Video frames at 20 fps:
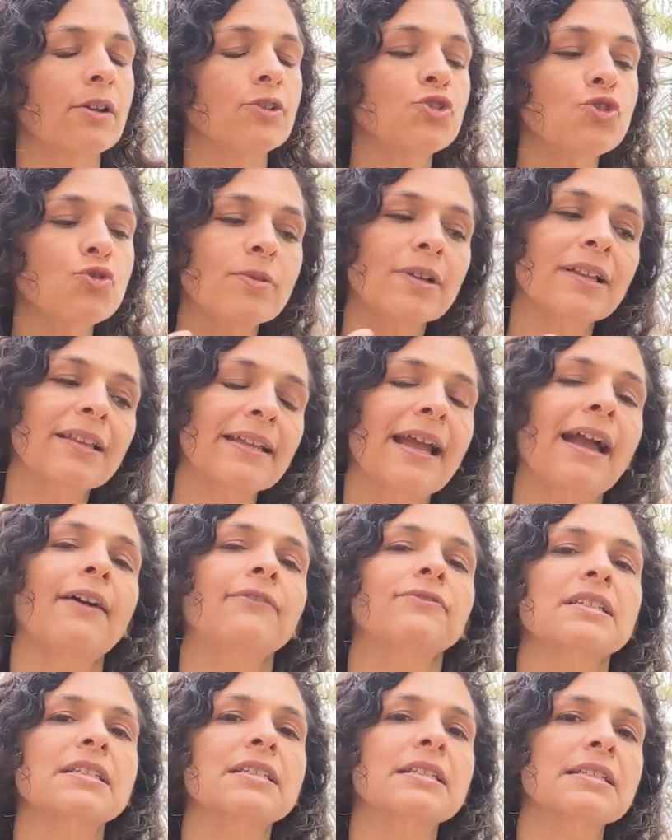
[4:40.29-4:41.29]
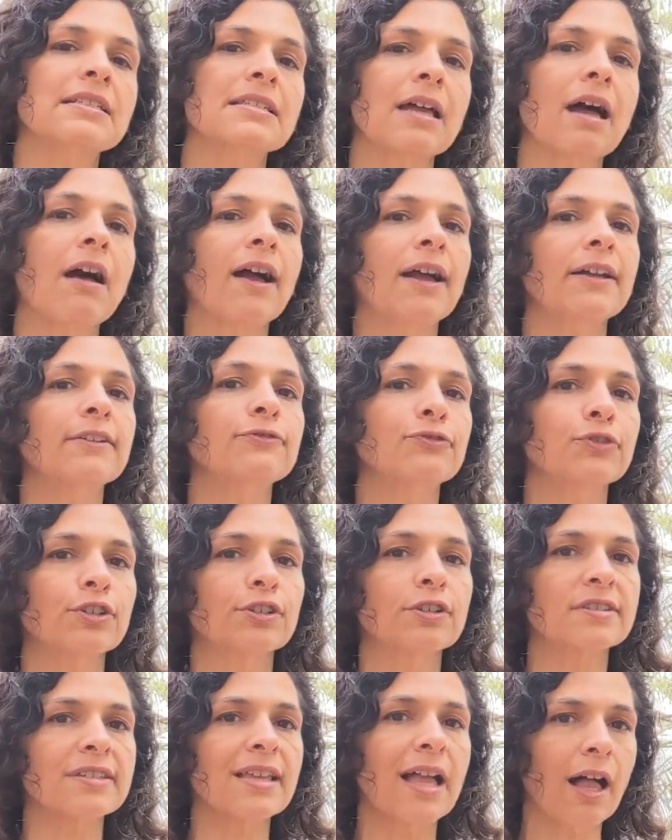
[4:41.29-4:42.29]
and you really have to decide for
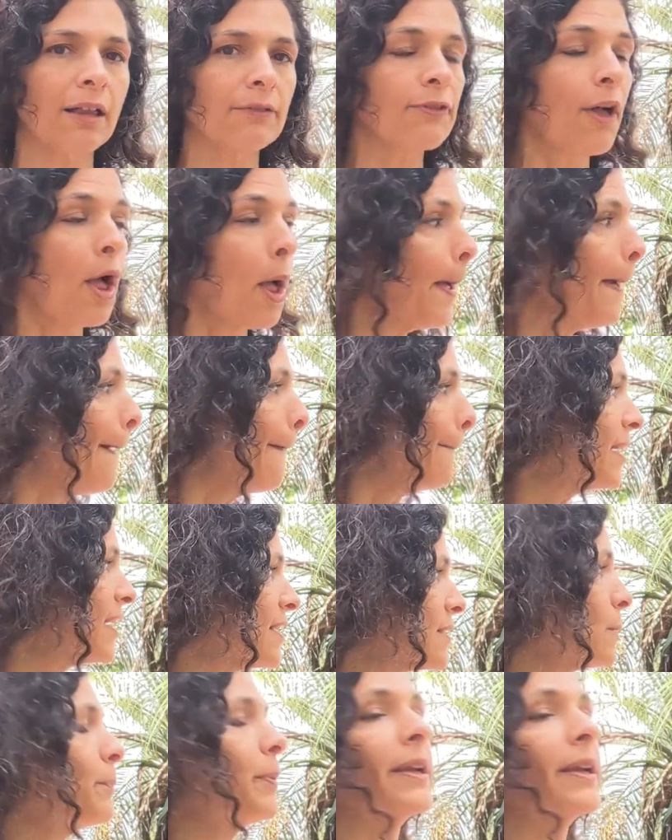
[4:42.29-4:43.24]
yourself, because a